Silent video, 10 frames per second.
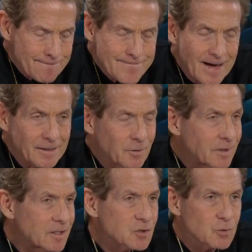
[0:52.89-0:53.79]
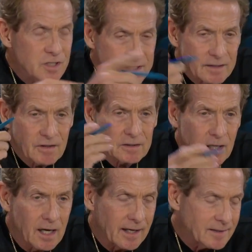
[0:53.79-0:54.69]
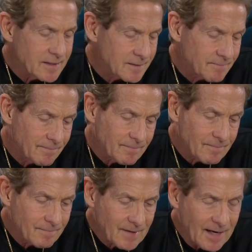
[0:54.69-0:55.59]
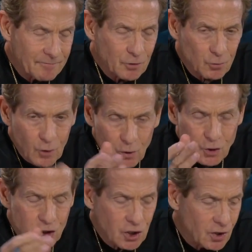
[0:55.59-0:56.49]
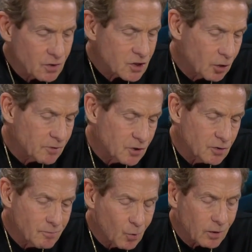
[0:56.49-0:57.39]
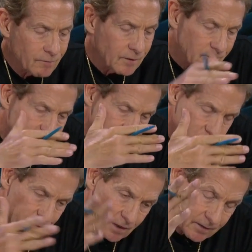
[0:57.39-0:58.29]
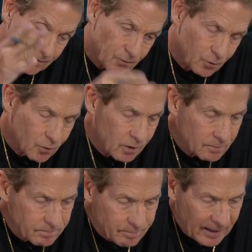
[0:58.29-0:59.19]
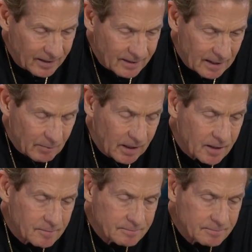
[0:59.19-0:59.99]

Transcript: I do these receiving lines after road shows. Hope to do more of them since we've gotten through our pandemic.